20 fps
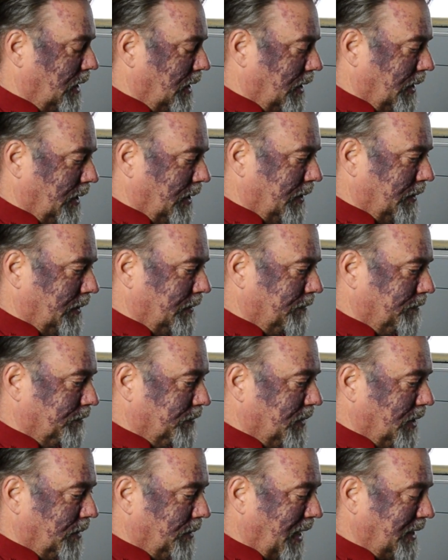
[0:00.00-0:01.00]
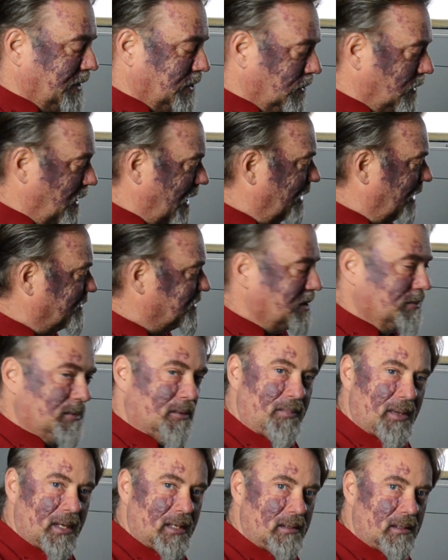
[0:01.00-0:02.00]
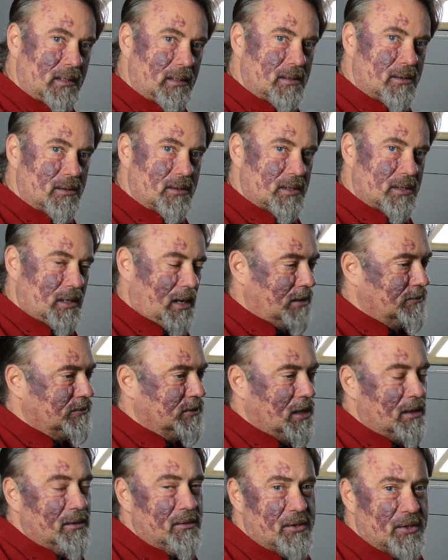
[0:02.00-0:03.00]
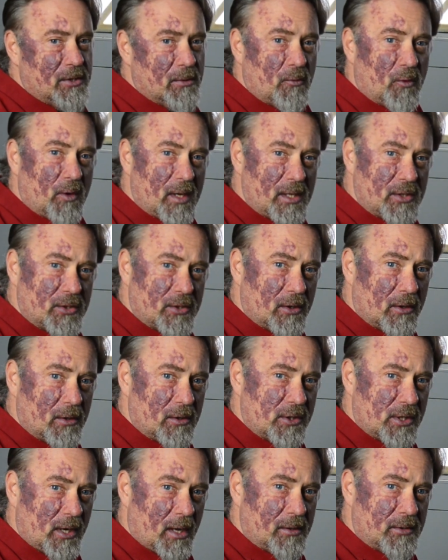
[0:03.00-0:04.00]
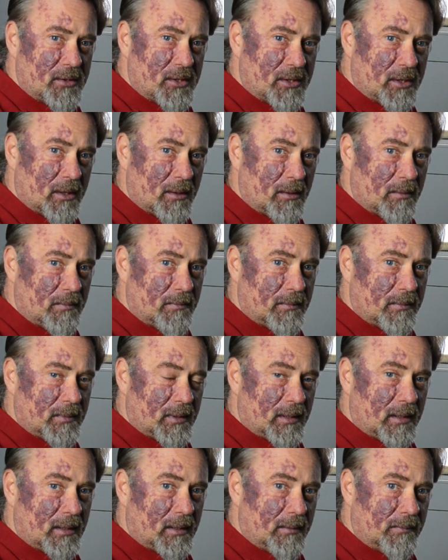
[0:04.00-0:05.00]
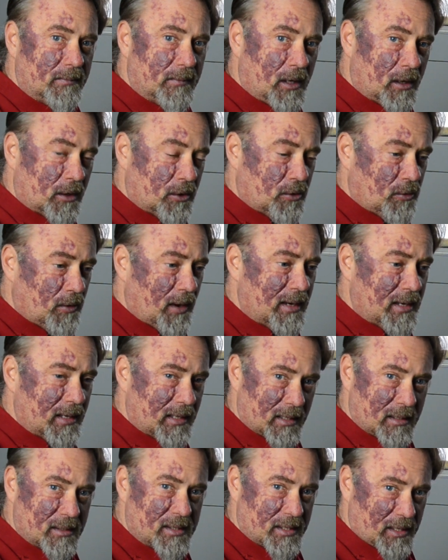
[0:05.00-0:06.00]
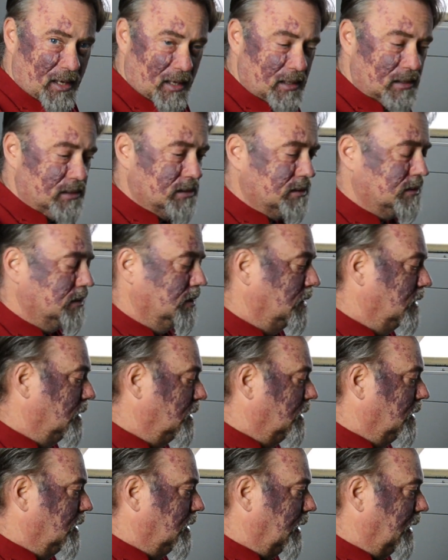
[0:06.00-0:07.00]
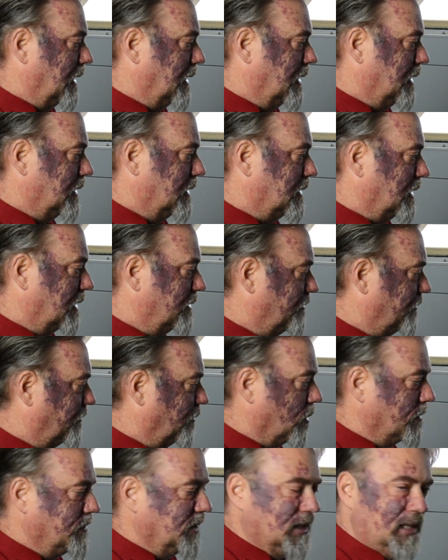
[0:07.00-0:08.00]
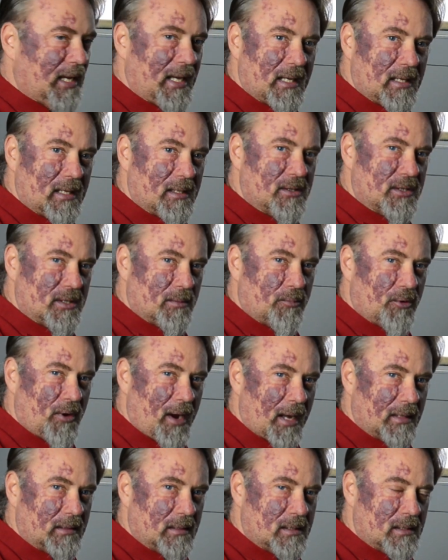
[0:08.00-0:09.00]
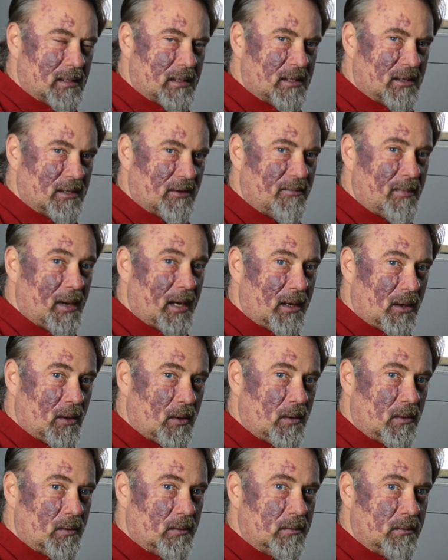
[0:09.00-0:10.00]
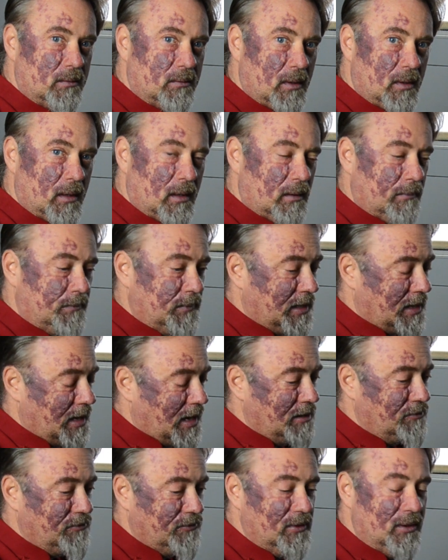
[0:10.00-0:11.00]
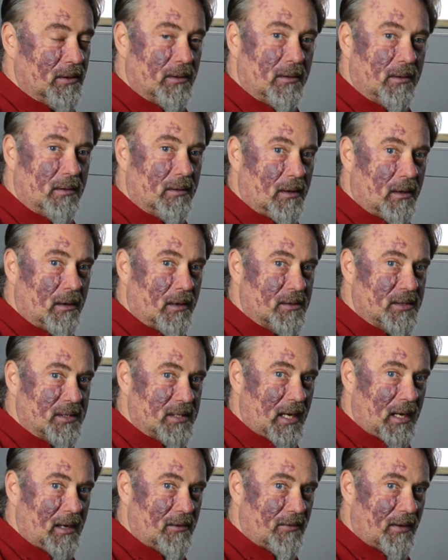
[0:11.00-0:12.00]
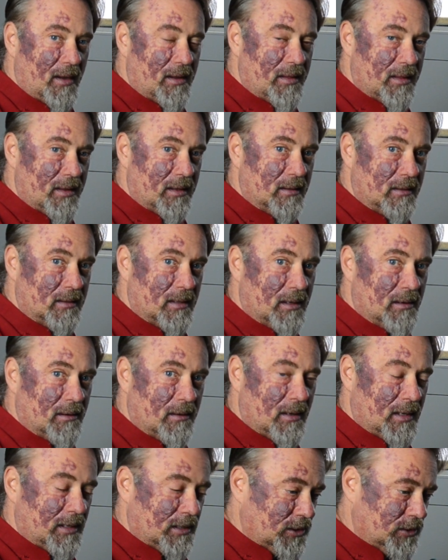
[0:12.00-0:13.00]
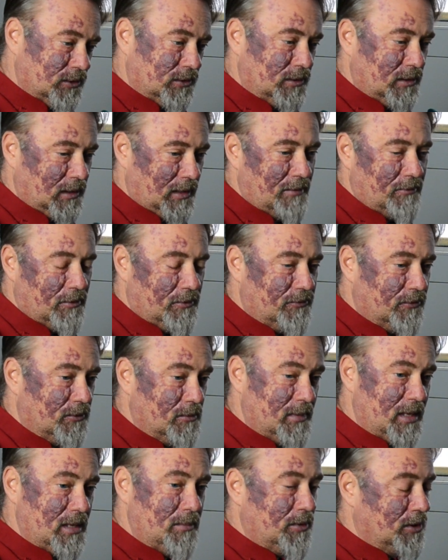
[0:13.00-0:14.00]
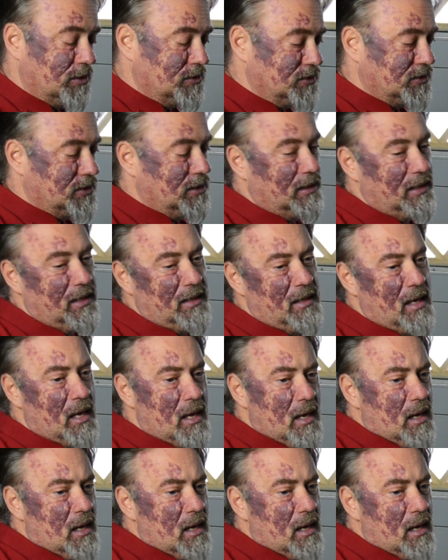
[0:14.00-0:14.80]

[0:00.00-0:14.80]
I do have some opinions. I've done some research on some accredited sites, and I've formulated some practices of my own that I feel are safe, I think that are at a good level for me personally,